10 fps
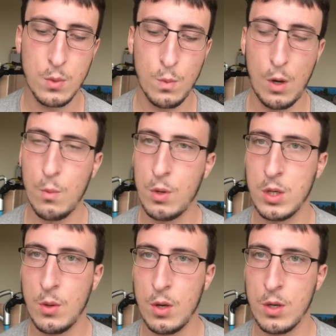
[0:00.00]
What wood
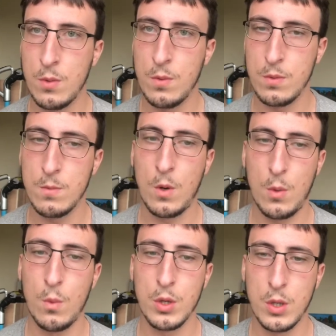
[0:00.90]
do I do? What
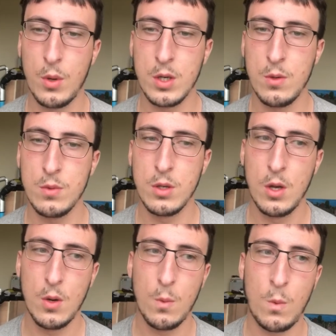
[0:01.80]
wood do I use?
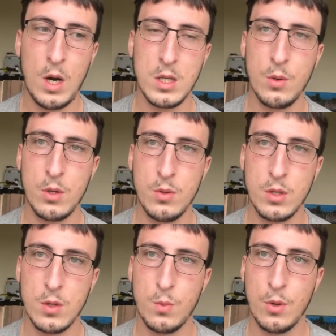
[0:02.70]
Why do I use
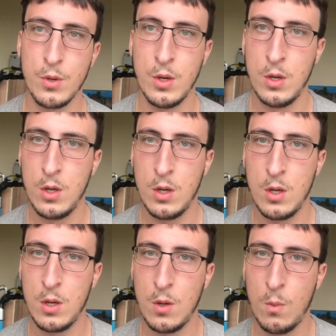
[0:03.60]
this wood?
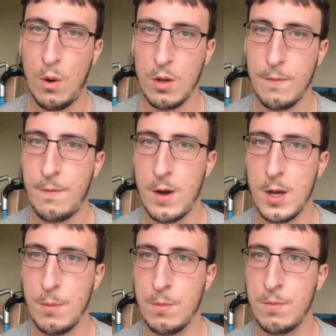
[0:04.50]
What
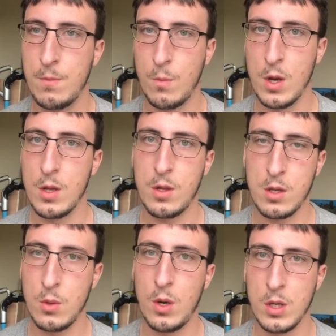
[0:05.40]
frame width
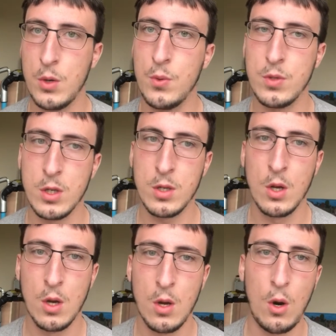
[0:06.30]
do I use? And
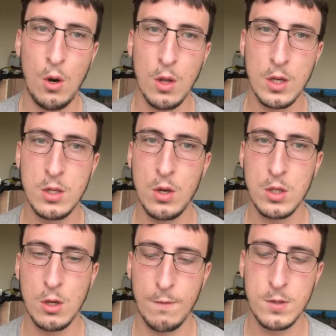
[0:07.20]
all this sort of
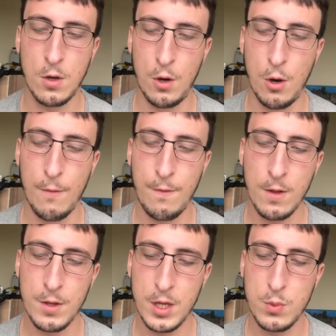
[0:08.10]
stuff. So
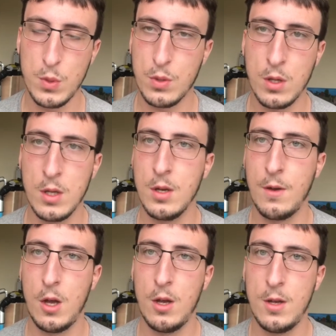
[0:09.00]
hopefully this will clear
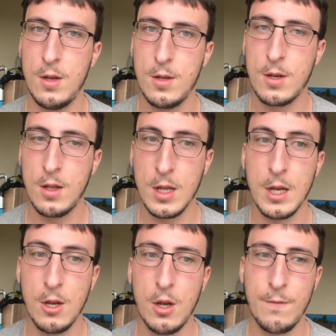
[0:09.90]

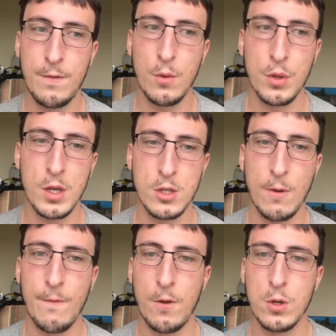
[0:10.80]
a few things up
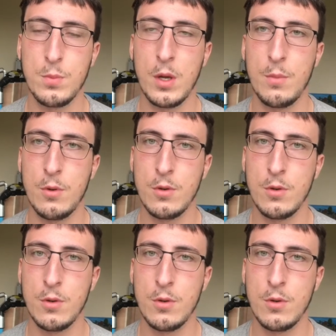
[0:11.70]
for those people.